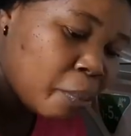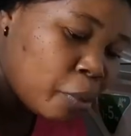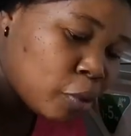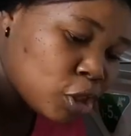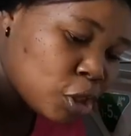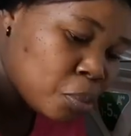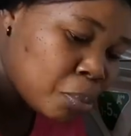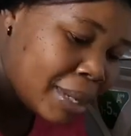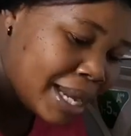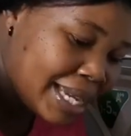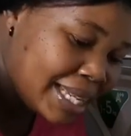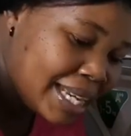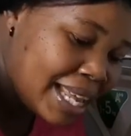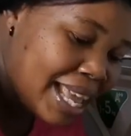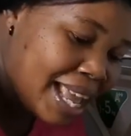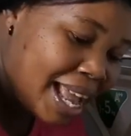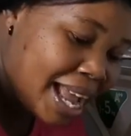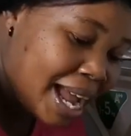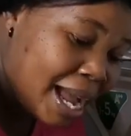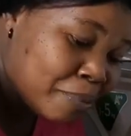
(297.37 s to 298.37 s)
But mine,
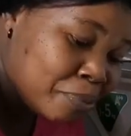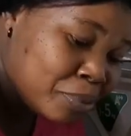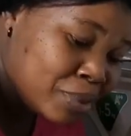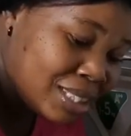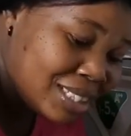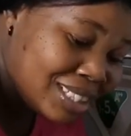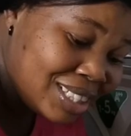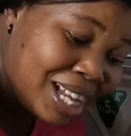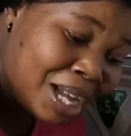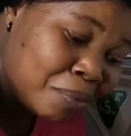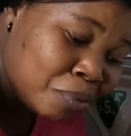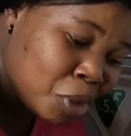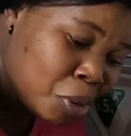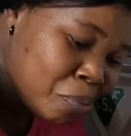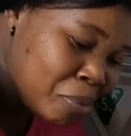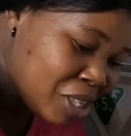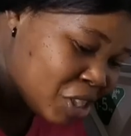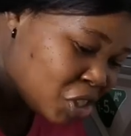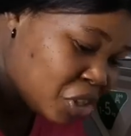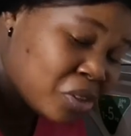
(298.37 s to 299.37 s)
I'm
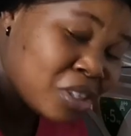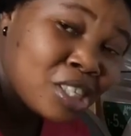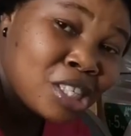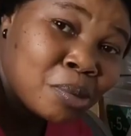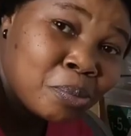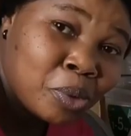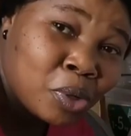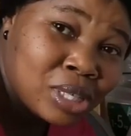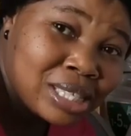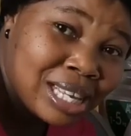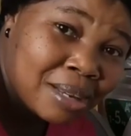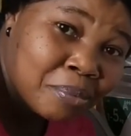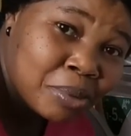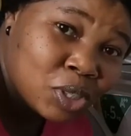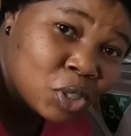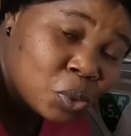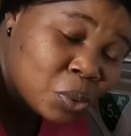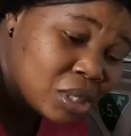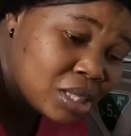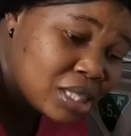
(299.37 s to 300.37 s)
not measuring it because I've
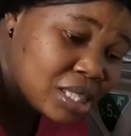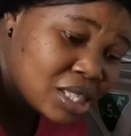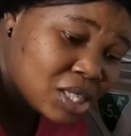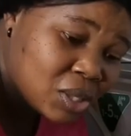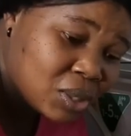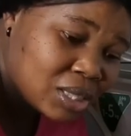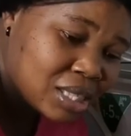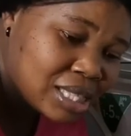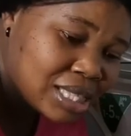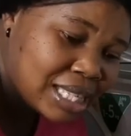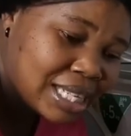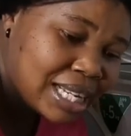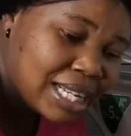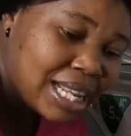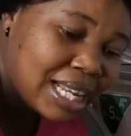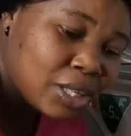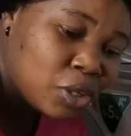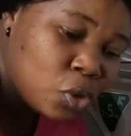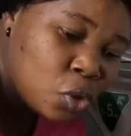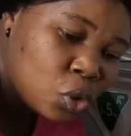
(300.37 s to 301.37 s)
been doing this, you understand, and
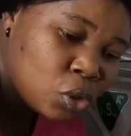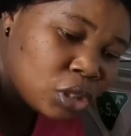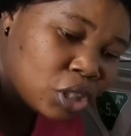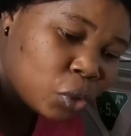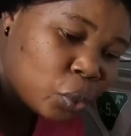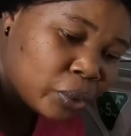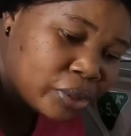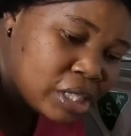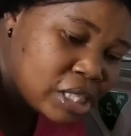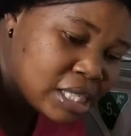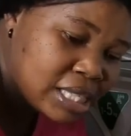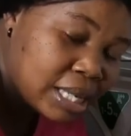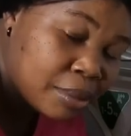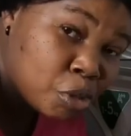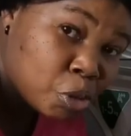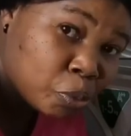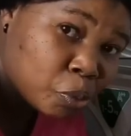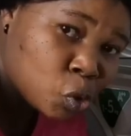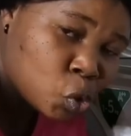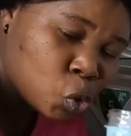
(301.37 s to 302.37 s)
I know the quantity I'm
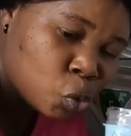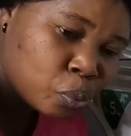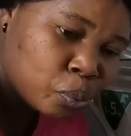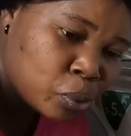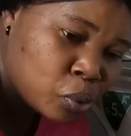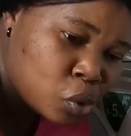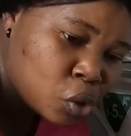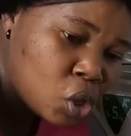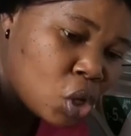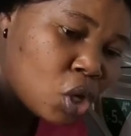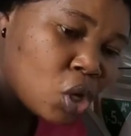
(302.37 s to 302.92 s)
supposed to put.